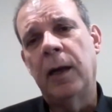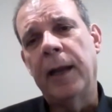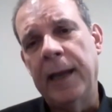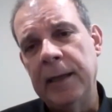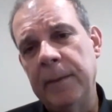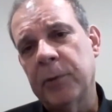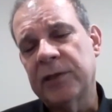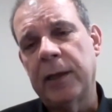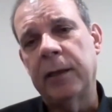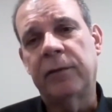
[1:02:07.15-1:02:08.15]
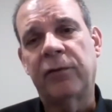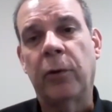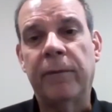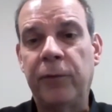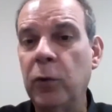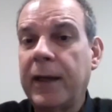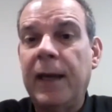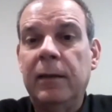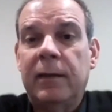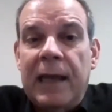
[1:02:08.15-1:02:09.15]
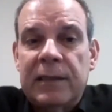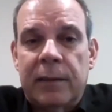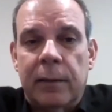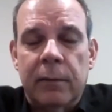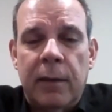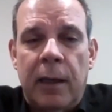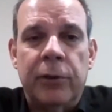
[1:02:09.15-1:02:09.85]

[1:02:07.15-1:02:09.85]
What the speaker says: 80%. So if you can't test it